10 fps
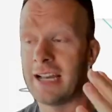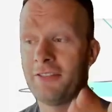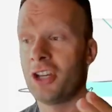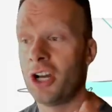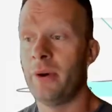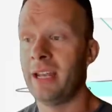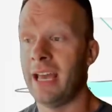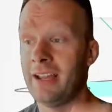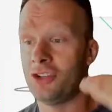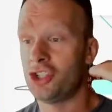to go in
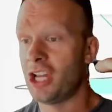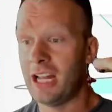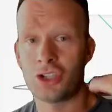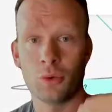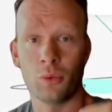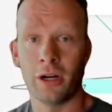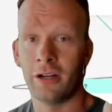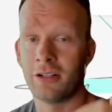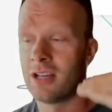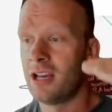and change the words